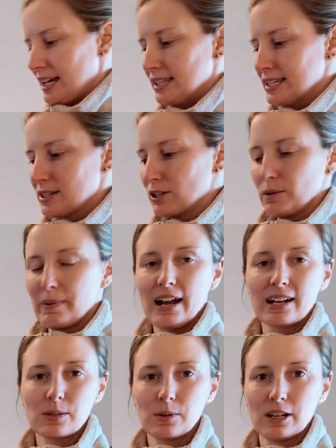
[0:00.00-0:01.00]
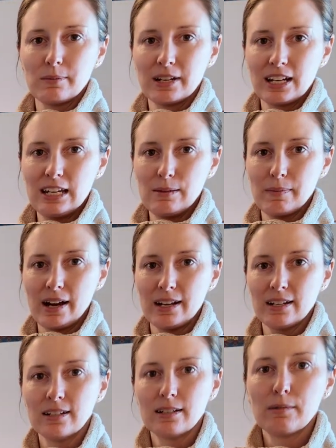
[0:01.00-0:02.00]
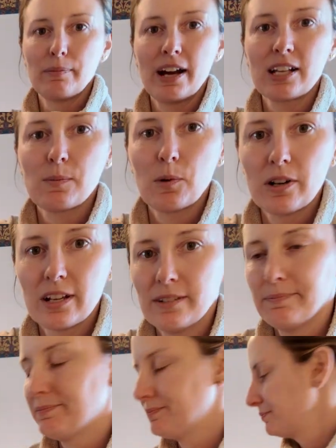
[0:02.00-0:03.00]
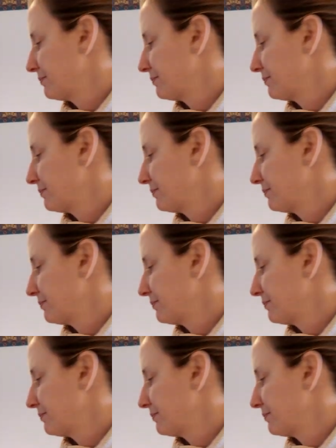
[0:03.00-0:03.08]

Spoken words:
And this little bag is what I'm gonna keep my passport in.